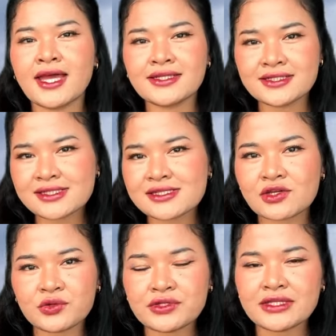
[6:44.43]
And this is a
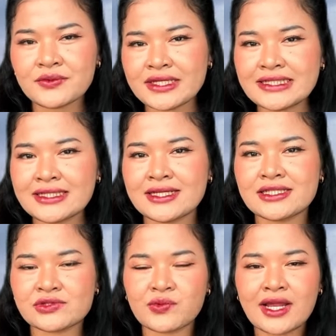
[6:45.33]
good news in
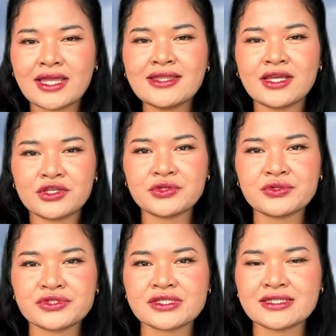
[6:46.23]
this, right? They
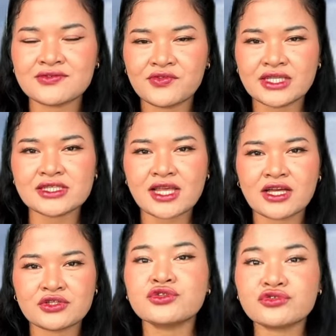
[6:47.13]
use this
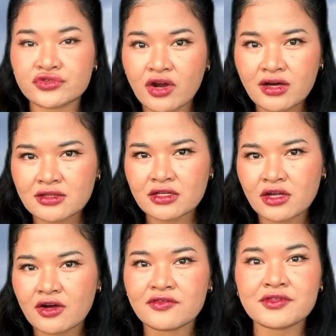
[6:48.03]
visa to draw a lot
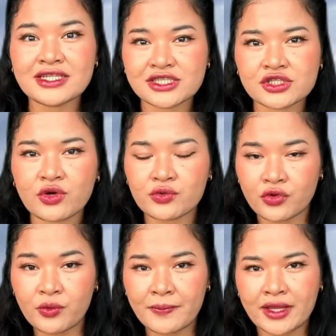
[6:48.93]
of digital
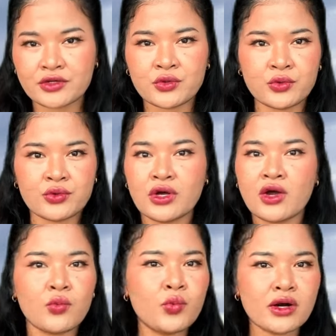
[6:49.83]
nomad who
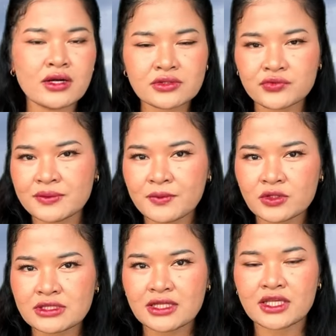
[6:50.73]
work
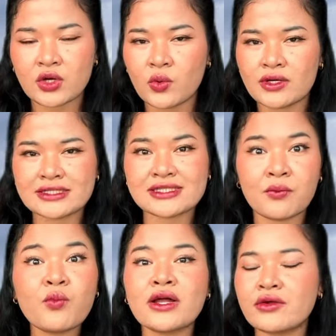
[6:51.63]
remotely or
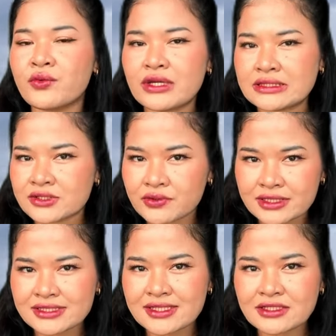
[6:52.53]
someone who
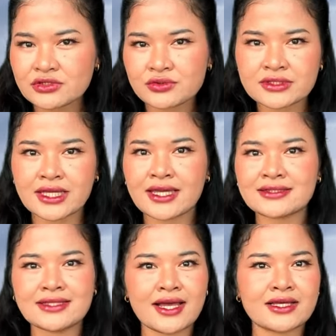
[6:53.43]
interesting to
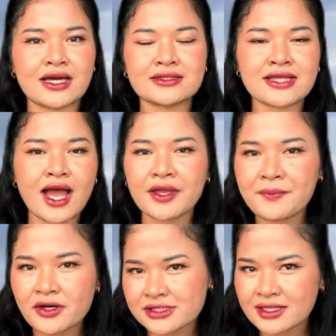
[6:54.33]
take like Thai
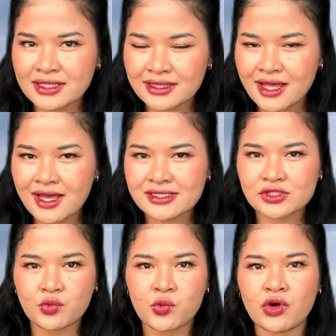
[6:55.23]
boxing
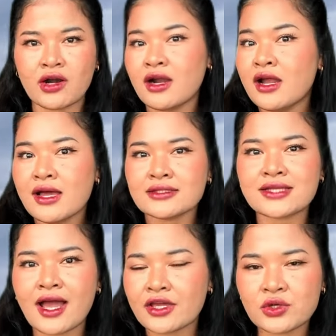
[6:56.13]
class or
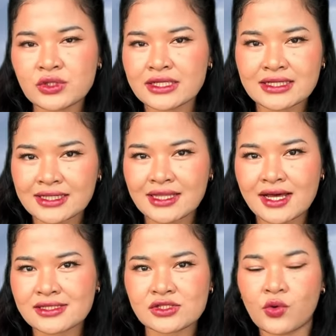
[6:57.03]
Thai cooking
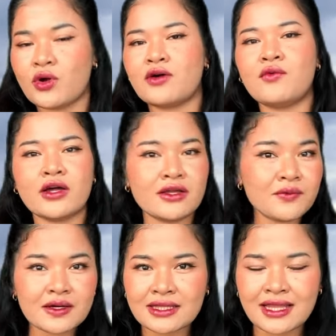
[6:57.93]
class or
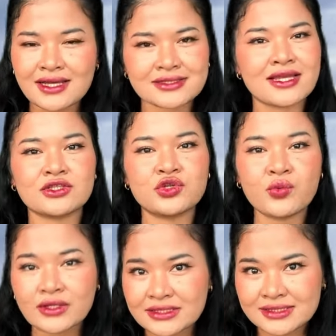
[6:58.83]
whatever class that you
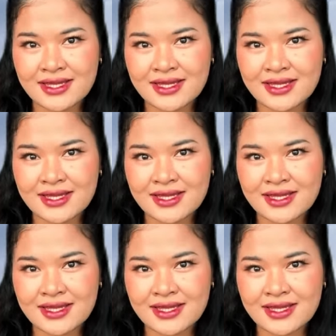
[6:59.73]
want to